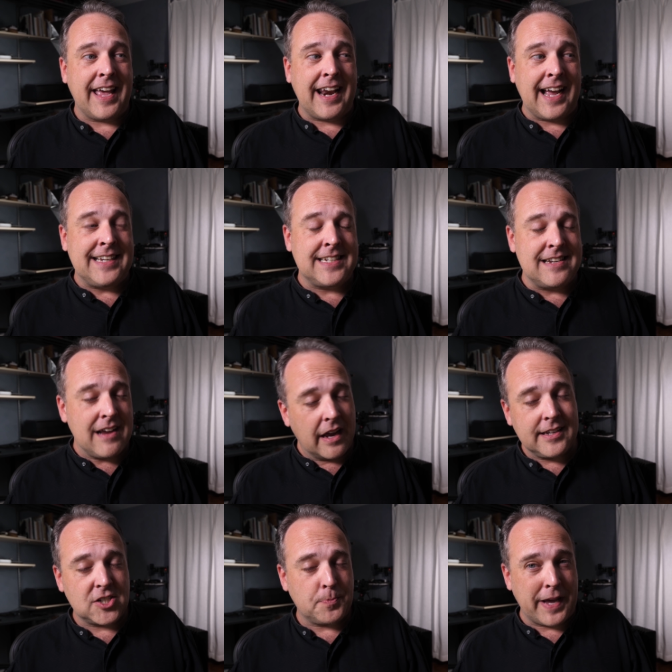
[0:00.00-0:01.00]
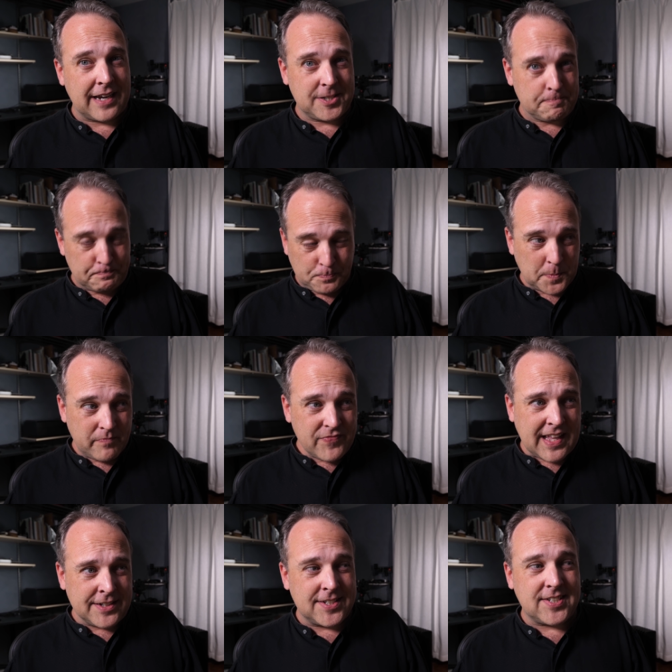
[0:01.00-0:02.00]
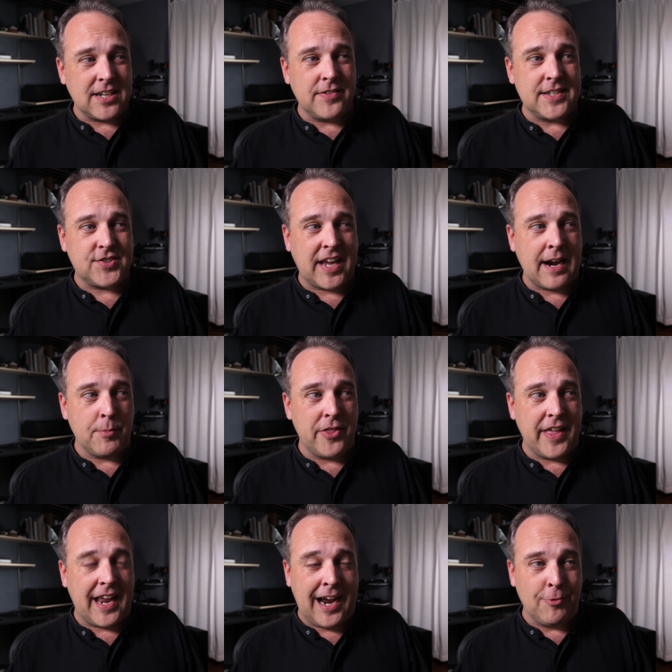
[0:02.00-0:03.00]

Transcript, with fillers: that I did not expect to see on this camera that